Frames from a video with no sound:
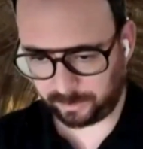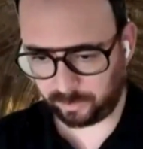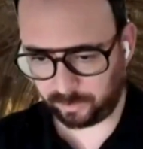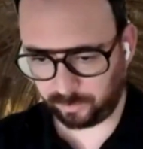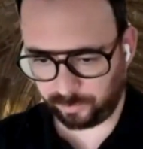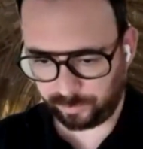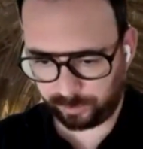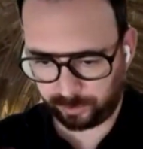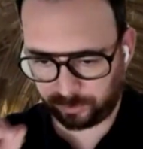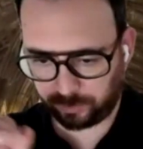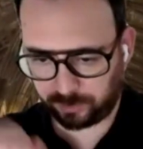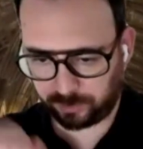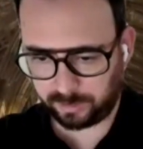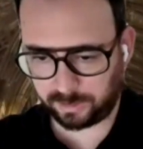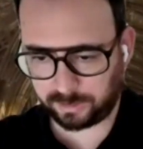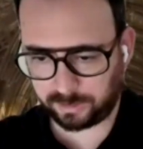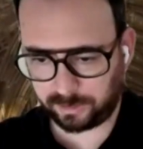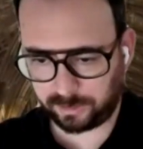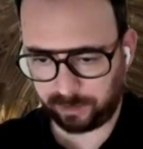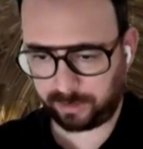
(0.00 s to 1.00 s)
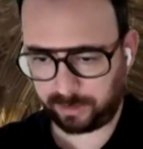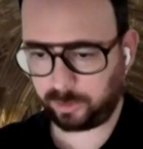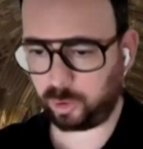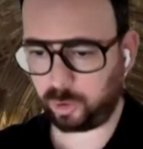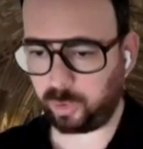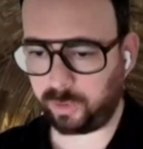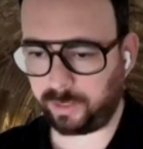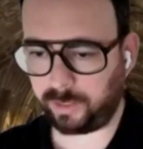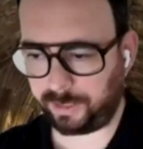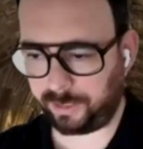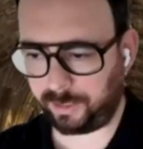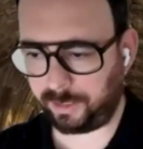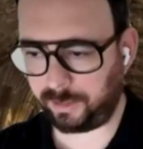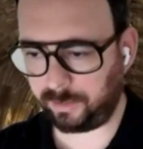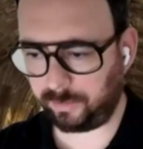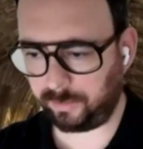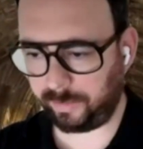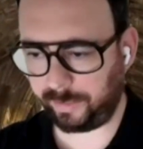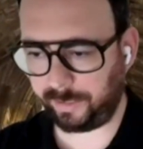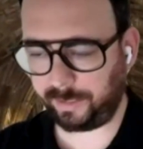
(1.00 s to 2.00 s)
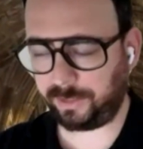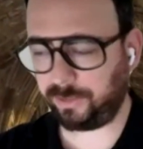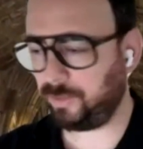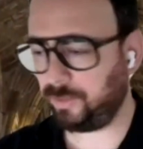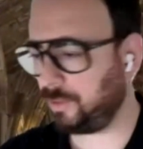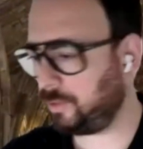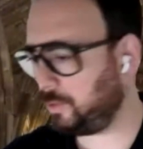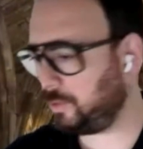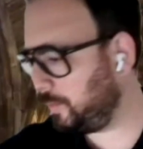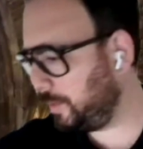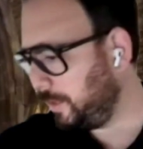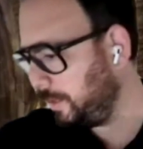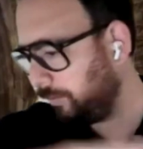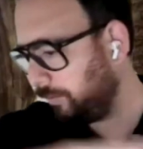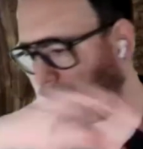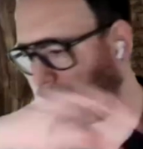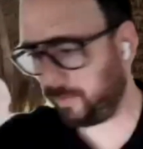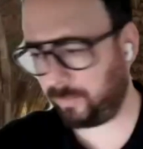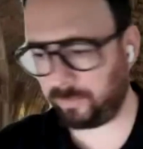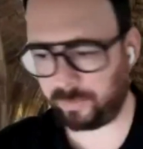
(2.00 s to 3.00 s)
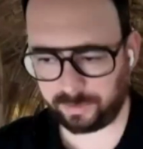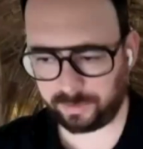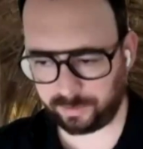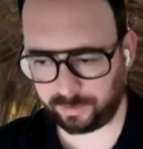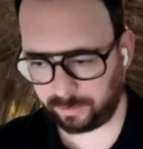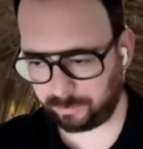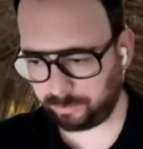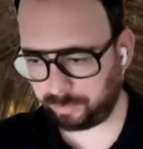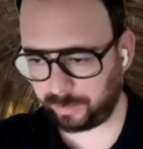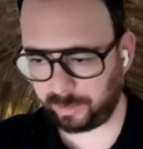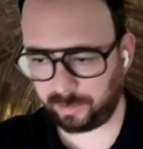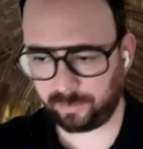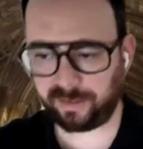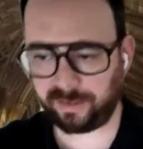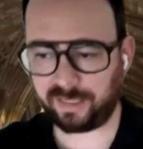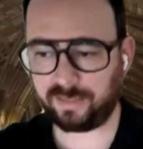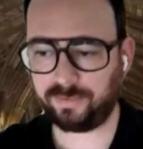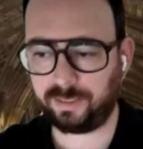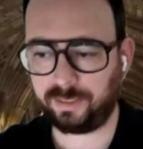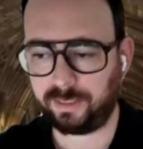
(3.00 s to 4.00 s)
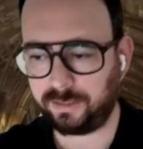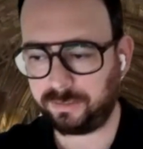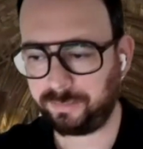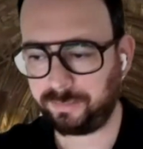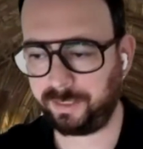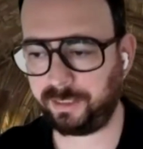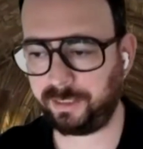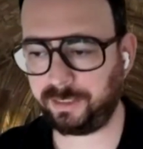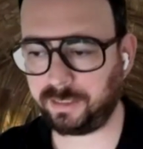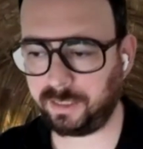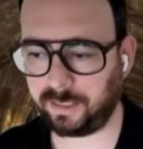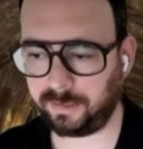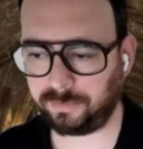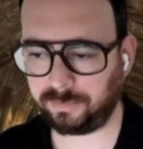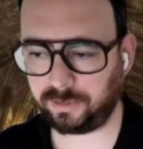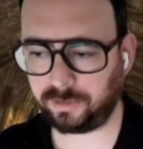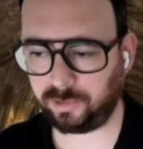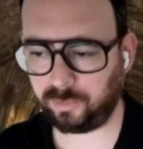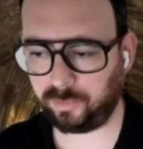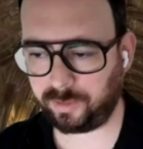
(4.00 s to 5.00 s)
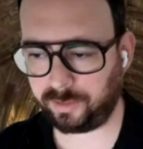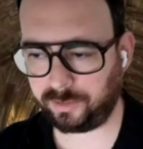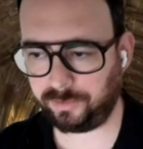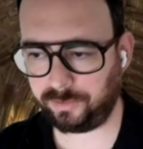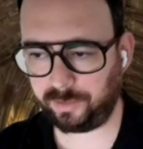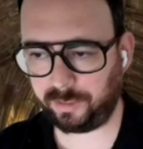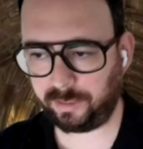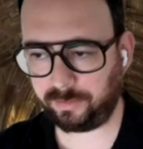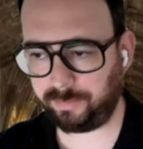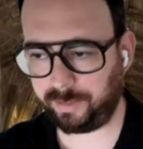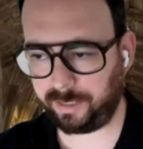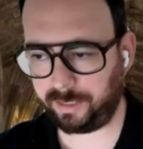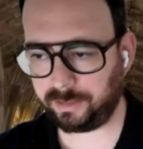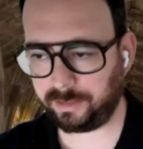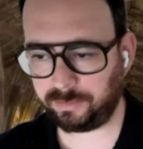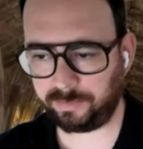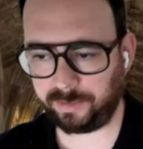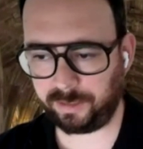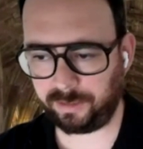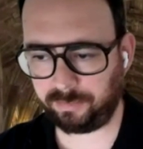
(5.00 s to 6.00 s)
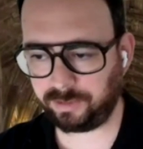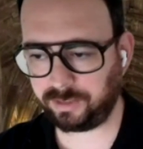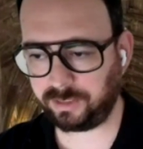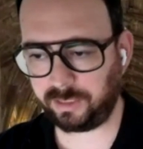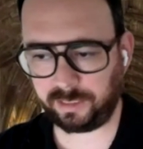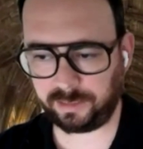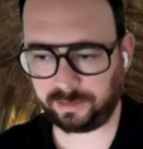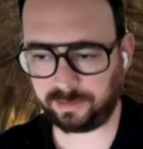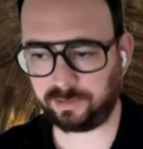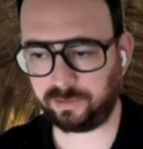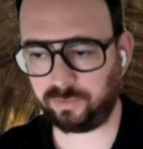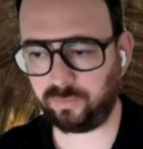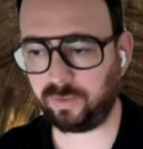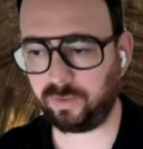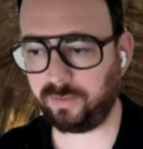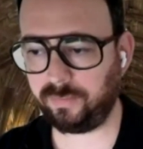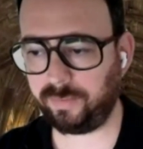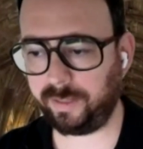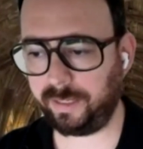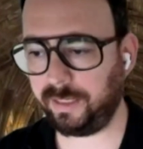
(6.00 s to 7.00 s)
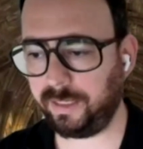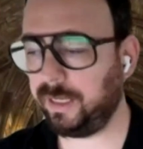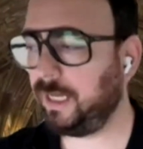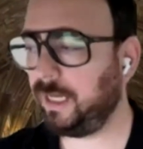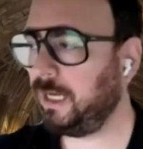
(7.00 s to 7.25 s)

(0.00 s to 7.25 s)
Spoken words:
So with those 60 and 20, right, you can do whatever you want. You can play around with it as many times as you want. You can make as many mistakes as you want, right?